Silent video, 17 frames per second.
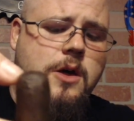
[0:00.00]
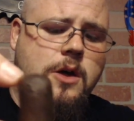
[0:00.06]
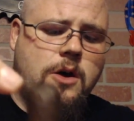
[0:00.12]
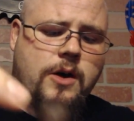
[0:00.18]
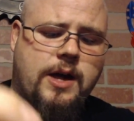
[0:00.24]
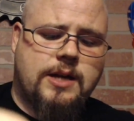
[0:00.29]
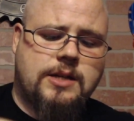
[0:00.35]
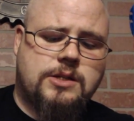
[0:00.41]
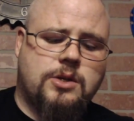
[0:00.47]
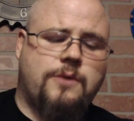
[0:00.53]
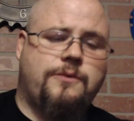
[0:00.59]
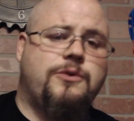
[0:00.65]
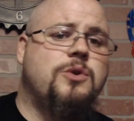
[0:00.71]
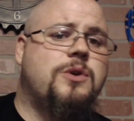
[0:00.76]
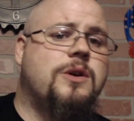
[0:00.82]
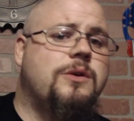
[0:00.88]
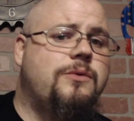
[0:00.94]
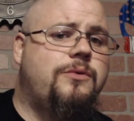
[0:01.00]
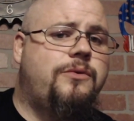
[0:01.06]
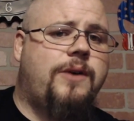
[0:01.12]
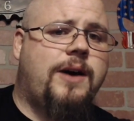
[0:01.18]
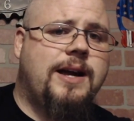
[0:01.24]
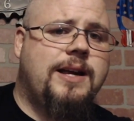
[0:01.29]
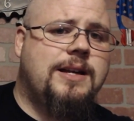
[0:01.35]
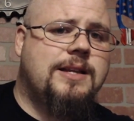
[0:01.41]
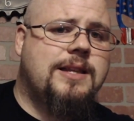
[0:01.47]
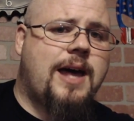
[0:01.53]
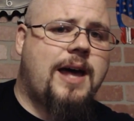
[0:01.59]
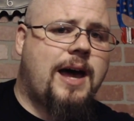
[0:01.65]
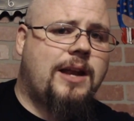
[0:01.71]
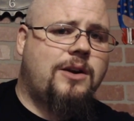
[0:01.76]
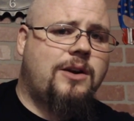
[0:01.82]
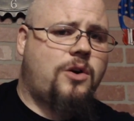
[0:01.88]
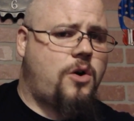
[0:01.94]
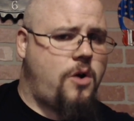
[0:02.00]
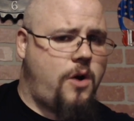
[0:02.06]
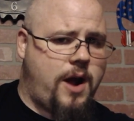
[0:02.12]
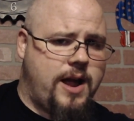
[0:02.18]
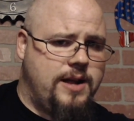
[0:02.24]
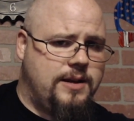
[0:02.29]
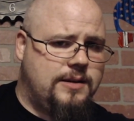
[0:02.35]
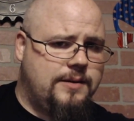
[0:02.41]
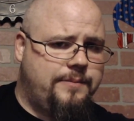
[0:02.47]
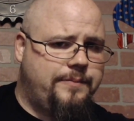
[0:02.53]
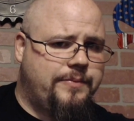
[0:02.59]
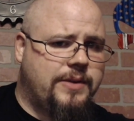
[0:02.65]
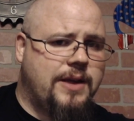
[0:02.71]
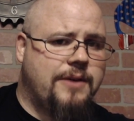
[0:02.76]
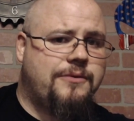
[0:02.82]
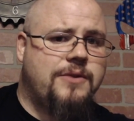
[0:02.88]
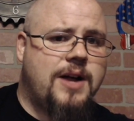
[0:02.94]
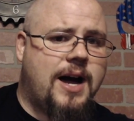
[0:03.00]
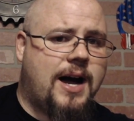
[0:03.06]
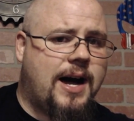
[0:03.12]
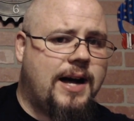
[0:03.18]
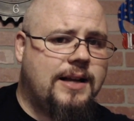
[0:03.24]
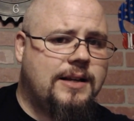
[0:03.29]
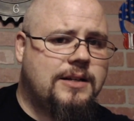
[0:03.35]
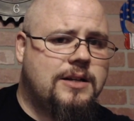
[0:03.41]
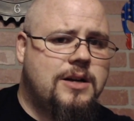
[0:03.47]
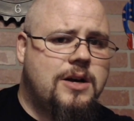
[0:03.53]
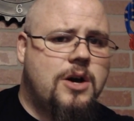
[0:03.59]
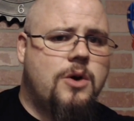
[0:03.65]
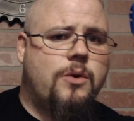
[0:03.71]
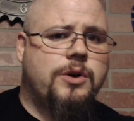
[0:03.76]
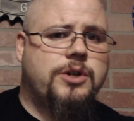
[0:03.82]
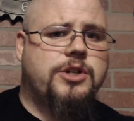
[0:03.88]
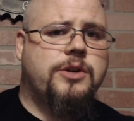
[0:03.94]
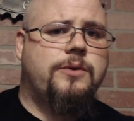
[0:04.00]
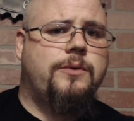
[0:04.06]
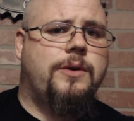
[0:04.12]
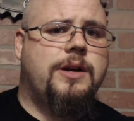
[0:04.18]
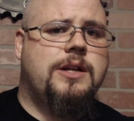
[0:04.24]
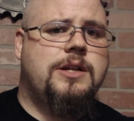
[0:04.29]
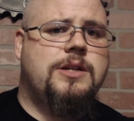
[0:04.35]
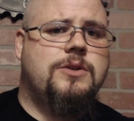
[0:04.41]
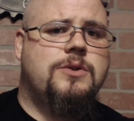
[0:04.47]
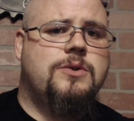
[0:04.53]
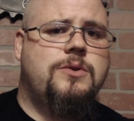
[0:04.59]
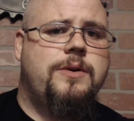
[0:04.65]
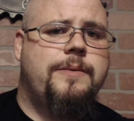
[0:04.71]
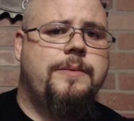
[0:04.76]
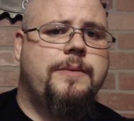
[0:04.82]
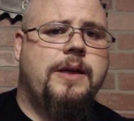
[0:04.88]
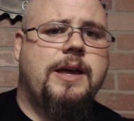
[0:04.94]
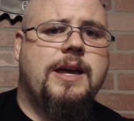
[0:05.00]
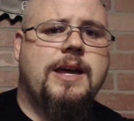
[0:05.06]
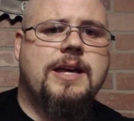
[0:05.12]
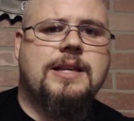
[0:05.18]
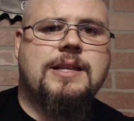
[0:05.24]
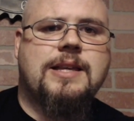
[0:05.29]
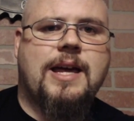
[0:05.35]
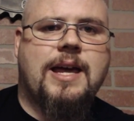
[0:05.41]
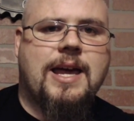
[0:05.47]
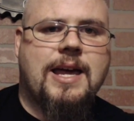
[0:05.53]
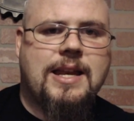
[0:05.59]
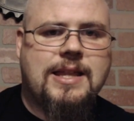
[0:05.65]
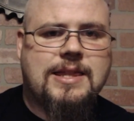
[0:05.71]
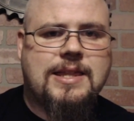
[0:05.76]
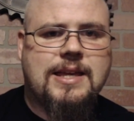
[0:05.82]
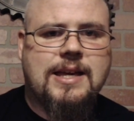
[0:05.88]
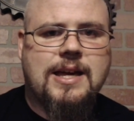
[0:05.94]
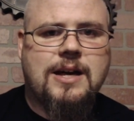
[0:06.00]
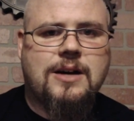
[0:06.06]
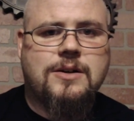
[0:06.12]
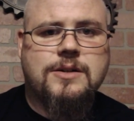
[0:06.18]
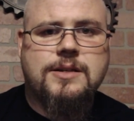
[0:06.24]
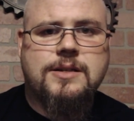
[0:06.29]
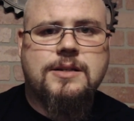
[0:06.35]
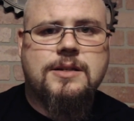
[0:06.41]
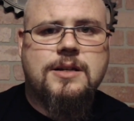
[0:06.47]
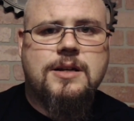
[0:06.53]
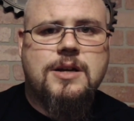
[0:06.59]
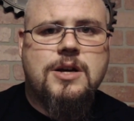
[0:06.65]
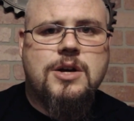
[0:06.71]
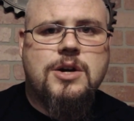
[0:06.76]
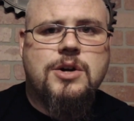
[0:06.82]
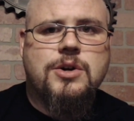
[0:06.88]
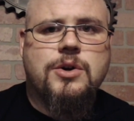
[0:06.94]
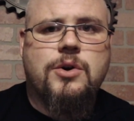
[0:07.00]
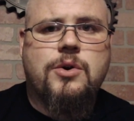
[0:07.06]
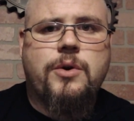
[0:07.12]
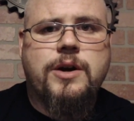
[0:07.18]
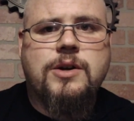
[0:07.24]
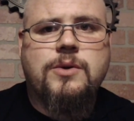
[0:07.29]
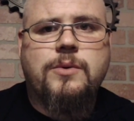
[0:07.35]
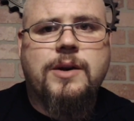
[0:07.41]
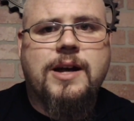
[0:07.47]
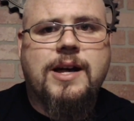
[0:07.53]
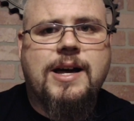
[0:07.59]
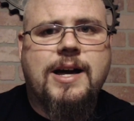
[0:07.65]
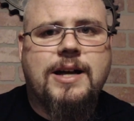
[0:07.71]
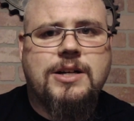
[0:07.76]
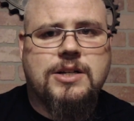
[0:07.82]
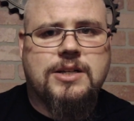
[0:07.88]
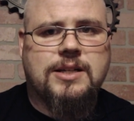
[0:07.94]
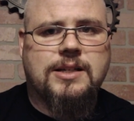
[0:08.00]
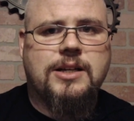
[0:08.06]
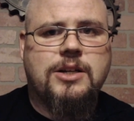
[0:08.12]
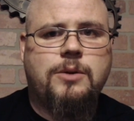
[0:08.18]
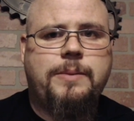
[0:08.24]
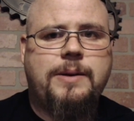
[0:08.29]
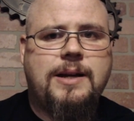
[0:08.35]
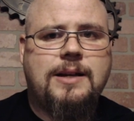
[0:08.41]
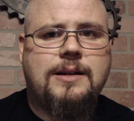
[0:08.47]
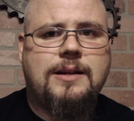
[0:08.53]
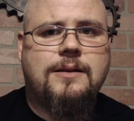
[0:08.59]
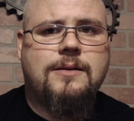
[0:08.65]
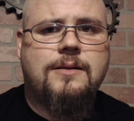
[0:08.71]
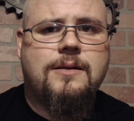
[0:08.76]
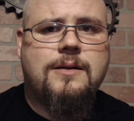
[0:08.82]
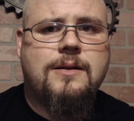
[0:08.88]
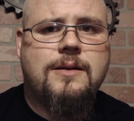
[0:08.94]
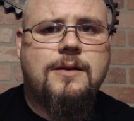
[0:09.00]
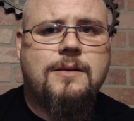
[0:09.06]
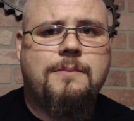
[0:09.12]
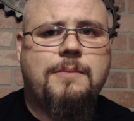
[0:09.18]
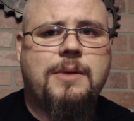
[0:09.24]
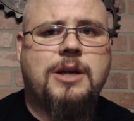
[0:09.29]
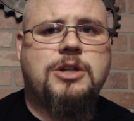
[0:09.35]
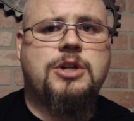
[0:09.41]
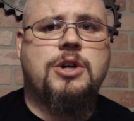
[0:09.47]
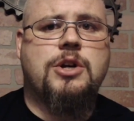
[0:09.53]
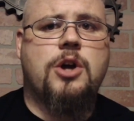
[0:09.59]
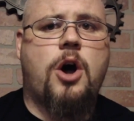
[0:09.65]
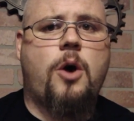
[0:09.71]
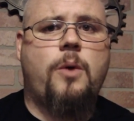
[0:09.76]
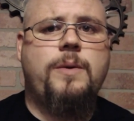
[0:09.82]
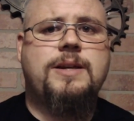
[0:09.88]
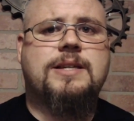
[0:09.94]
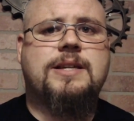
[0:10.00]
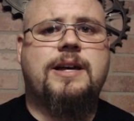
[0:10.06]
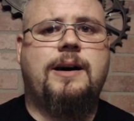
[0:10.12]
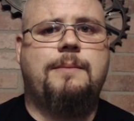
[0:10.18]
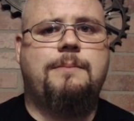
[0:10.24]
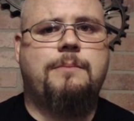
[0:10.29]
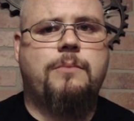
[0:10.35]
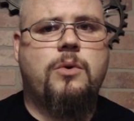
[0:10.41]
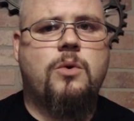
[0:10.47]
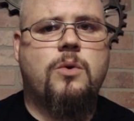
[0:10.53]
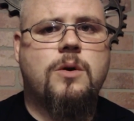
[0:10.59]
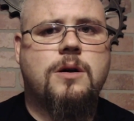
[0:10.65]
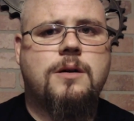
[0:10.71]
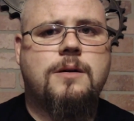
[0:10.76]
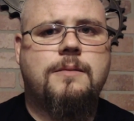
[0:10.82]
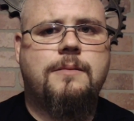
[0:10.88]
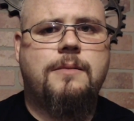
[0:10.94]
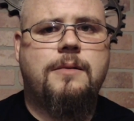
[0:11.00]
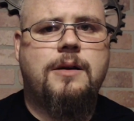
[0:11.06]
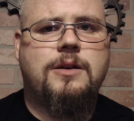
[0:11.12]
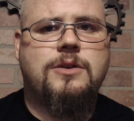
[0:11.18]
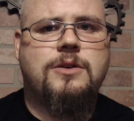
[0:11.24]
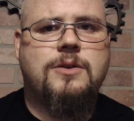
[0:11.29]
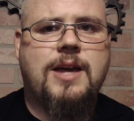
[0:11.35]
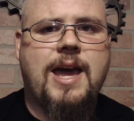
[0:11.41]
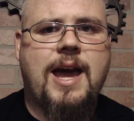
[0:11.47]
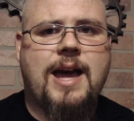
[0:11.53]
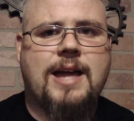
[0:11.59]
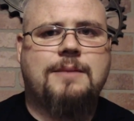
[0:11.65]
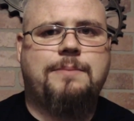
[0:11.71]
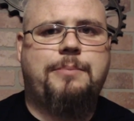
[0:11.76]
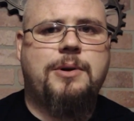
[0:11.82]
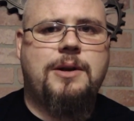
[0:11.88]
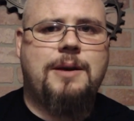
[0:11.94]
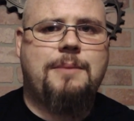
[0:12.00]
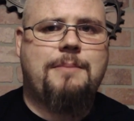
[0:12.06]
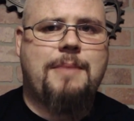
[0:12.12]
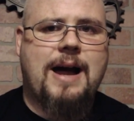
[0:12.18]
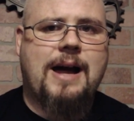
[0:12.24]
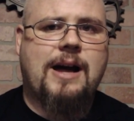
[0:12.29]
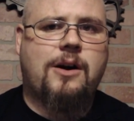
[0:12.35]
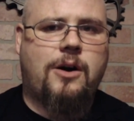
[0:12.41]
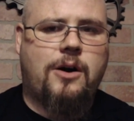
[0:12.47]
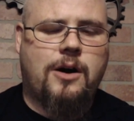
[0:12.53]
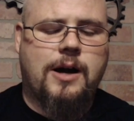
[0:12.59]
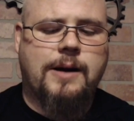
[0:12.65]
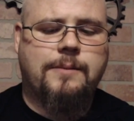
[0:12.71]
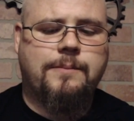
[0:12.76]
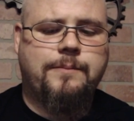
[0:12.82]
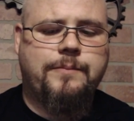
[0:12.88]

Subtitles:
Okay, so if you can find that, great. If not, what you want to do is, like anything else, you're going to want to cut just a little bit, because you can always cut more. You can't put it back on.